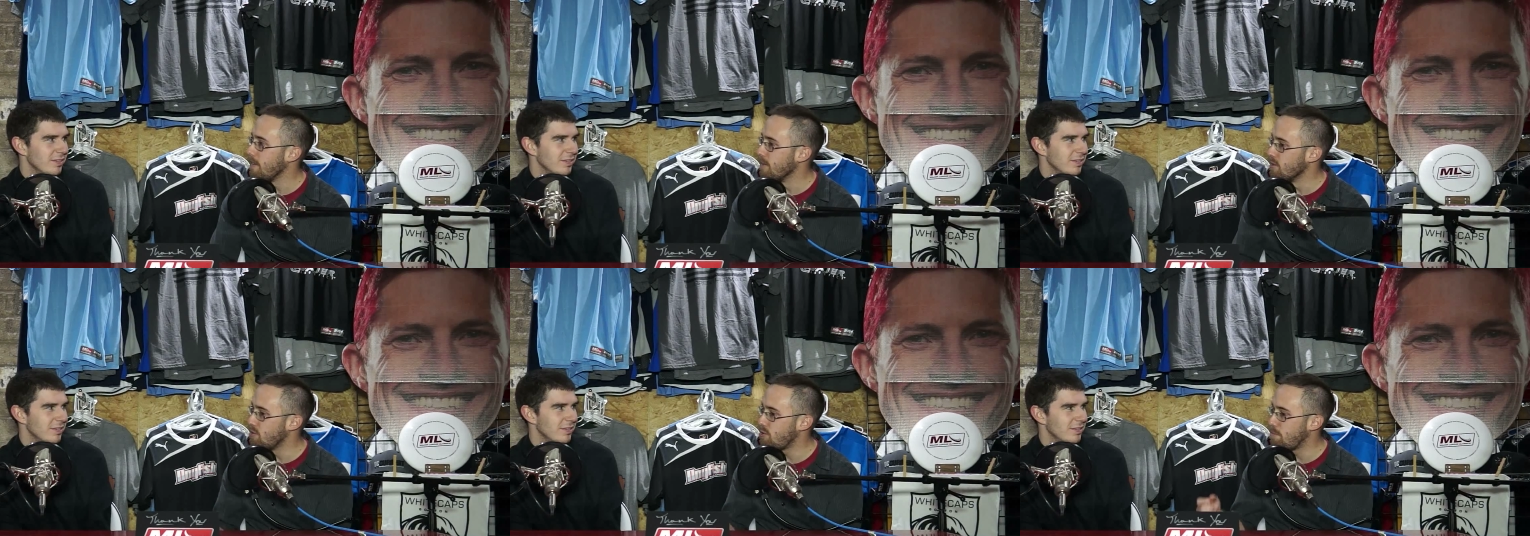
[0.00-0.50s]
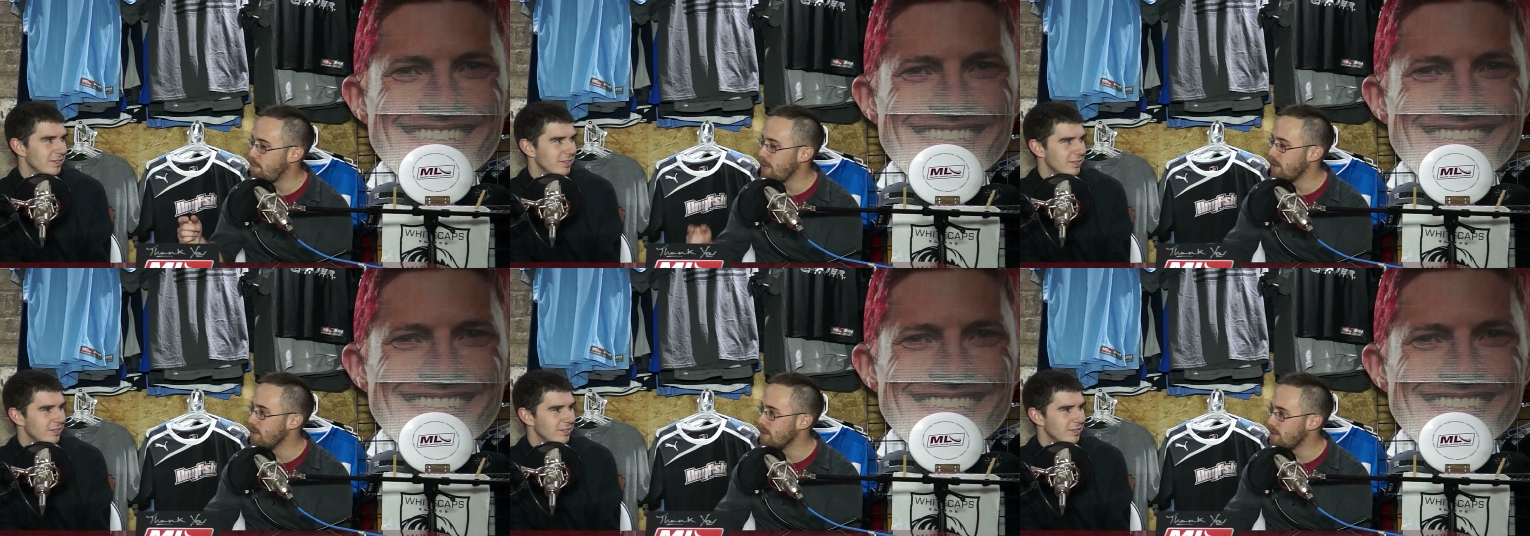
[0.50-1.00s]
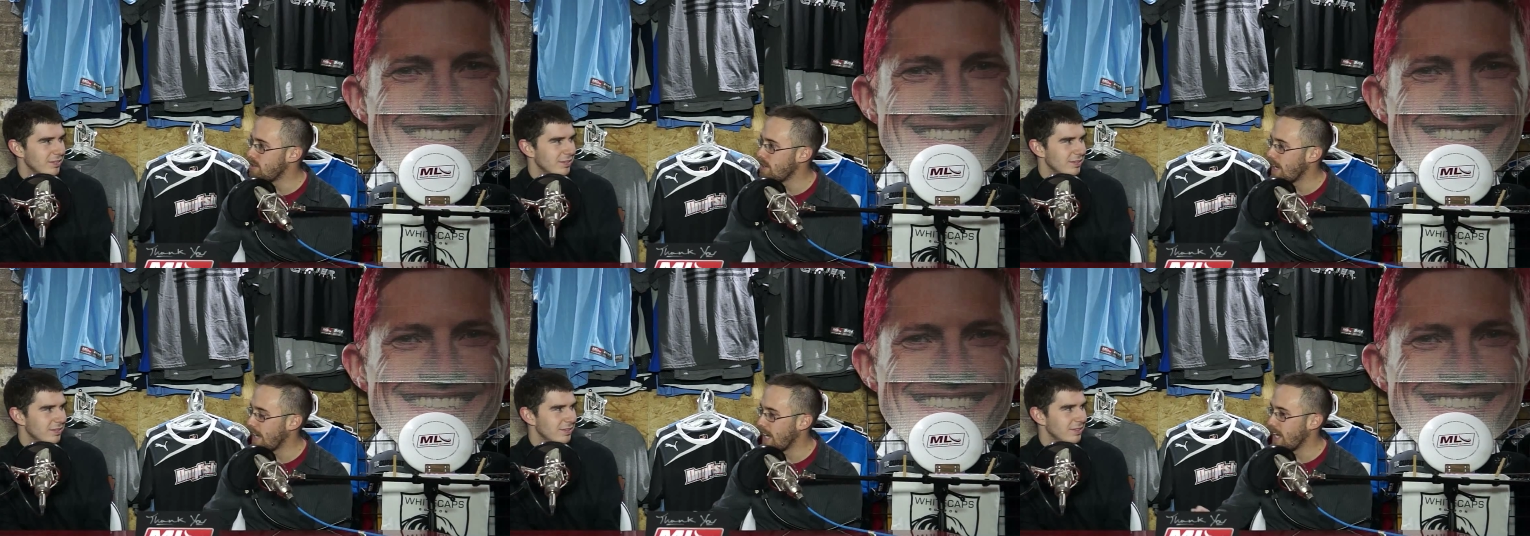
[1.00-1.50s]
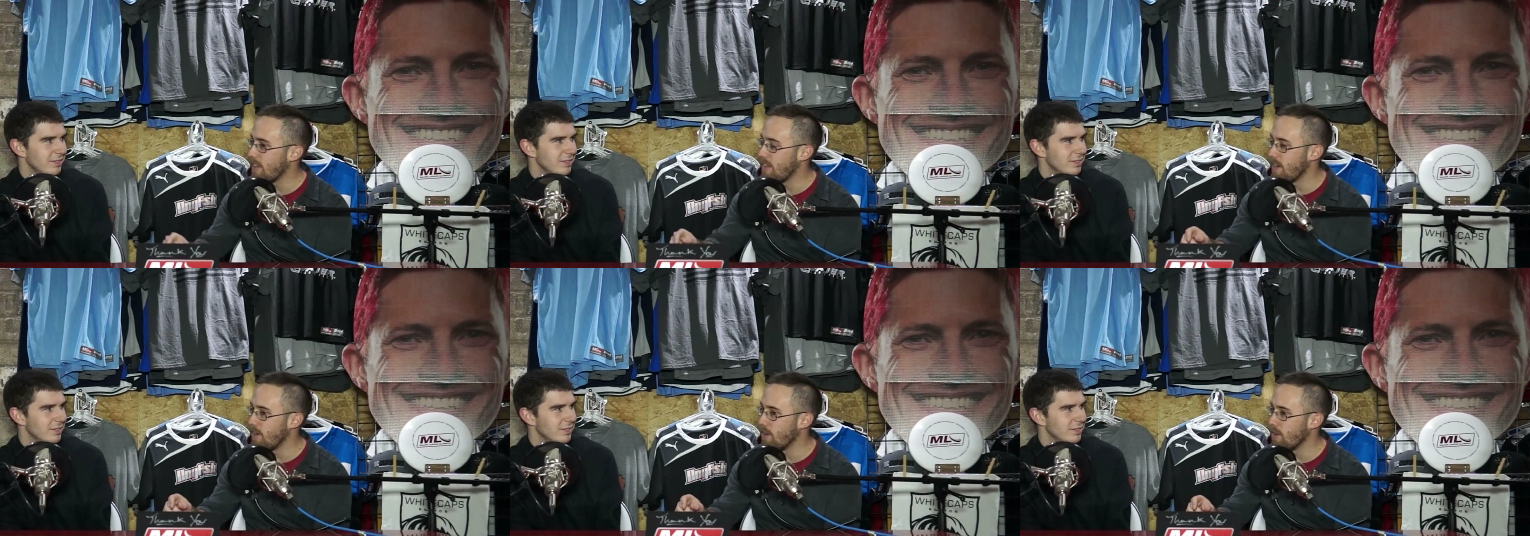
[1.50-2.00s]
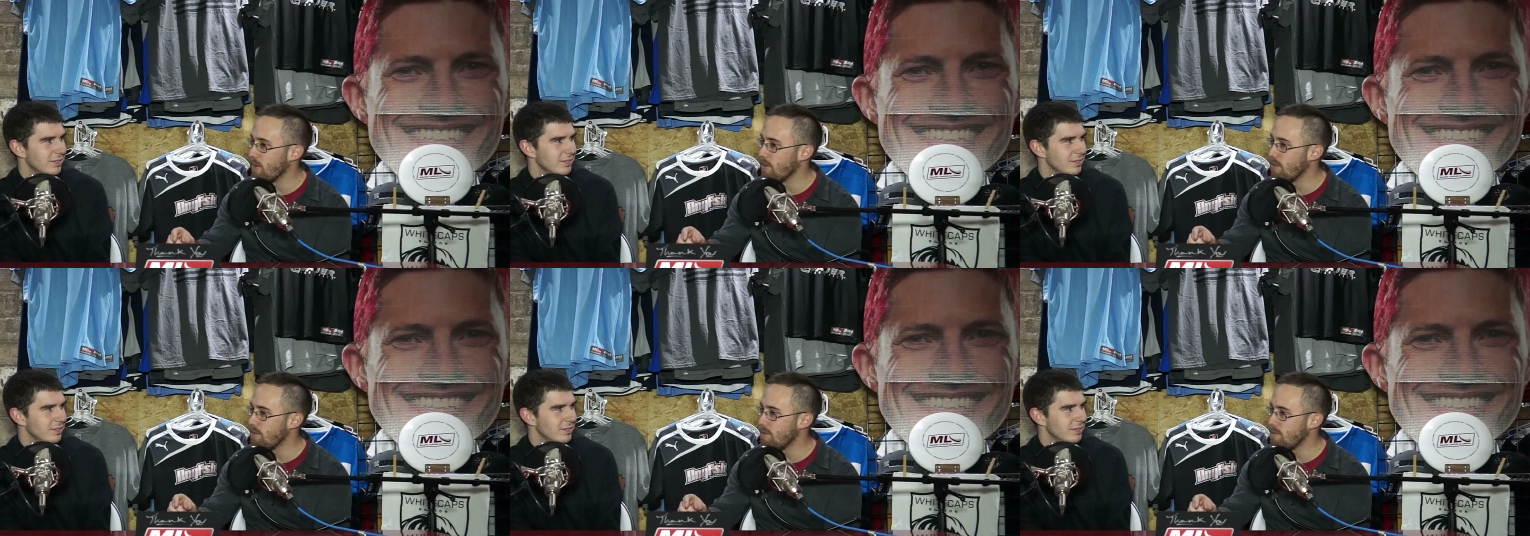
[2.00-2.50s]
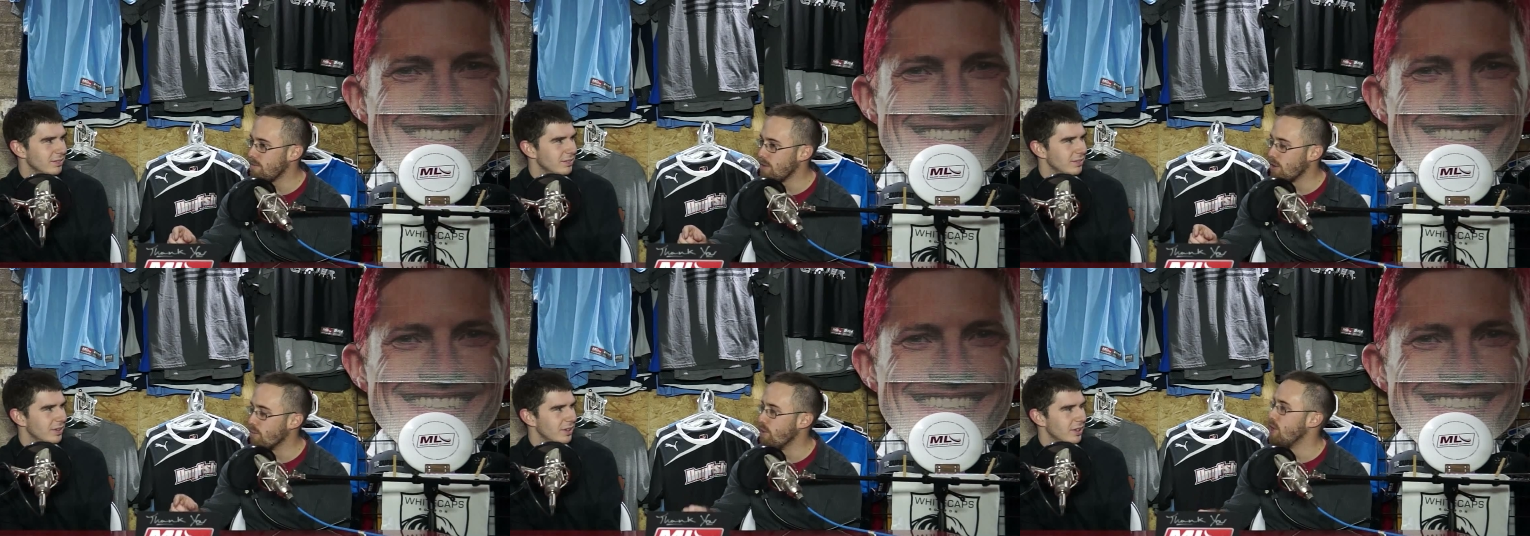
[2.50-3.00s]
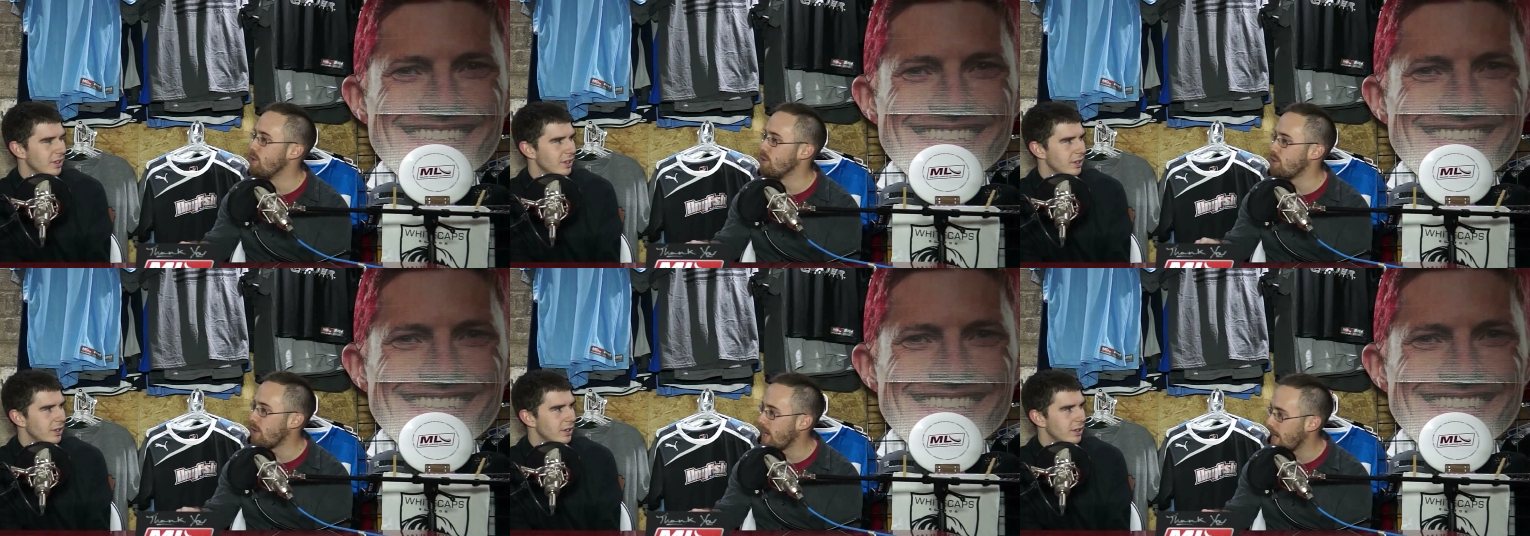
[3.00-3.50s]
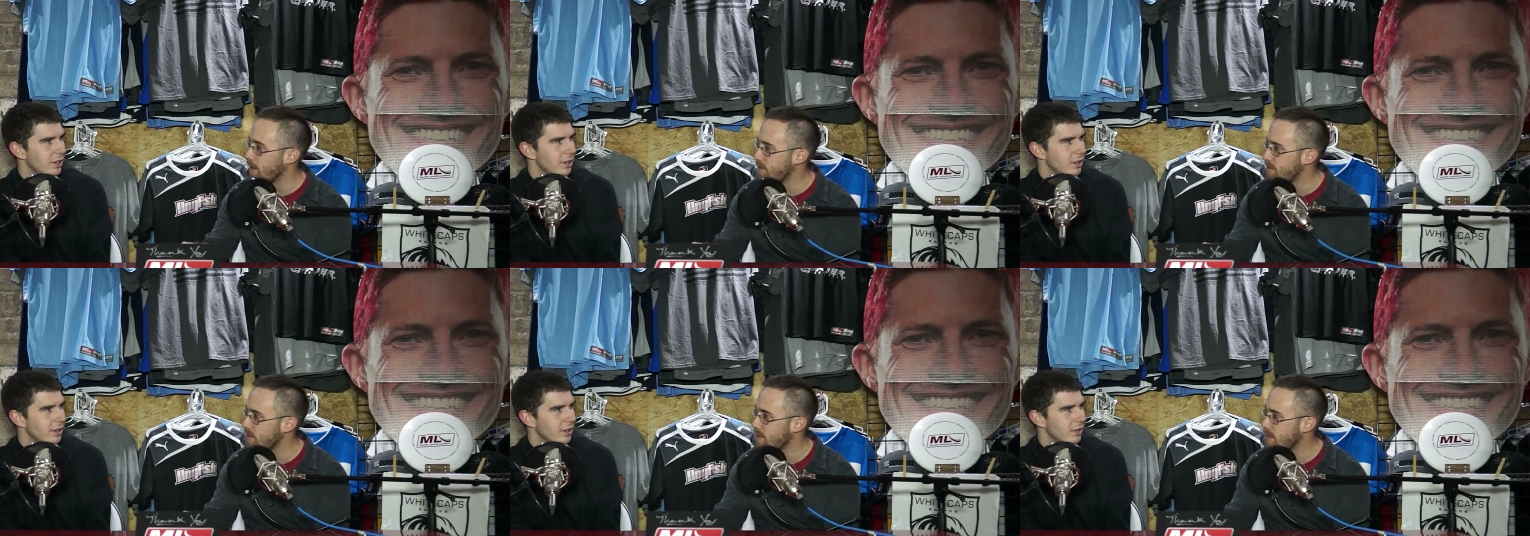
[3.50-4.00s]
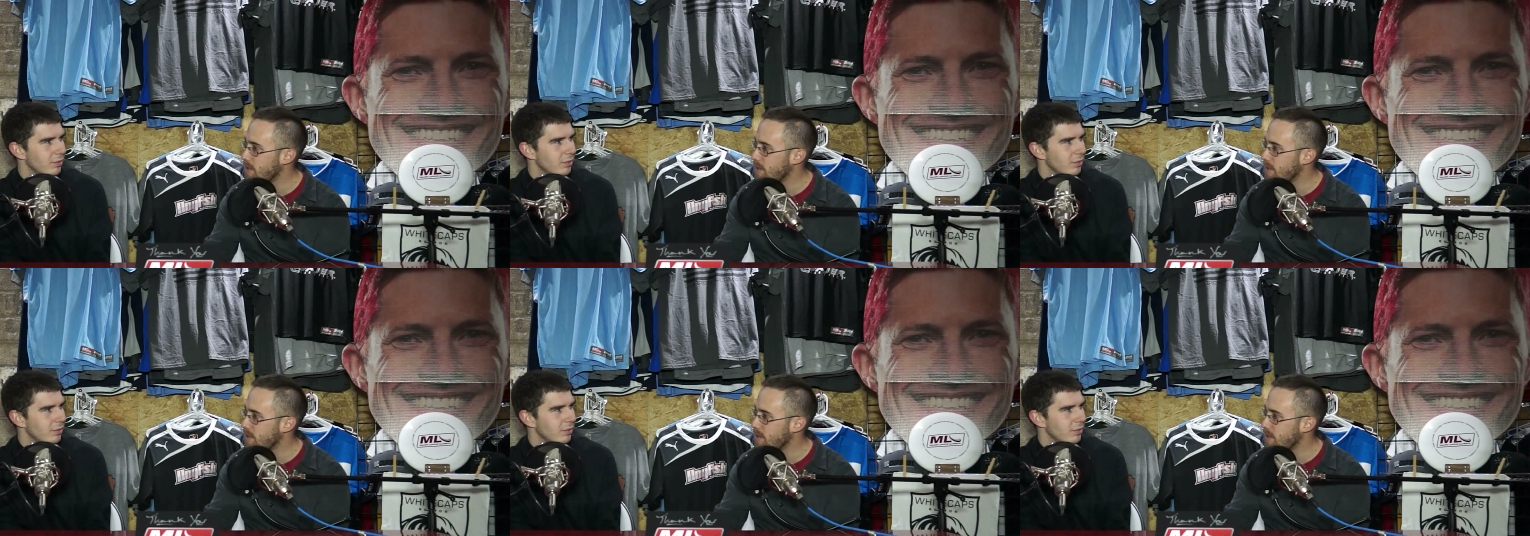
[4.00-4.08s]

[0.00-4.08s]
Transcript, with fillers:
Speaker 1: the Spinners had their original tryouts.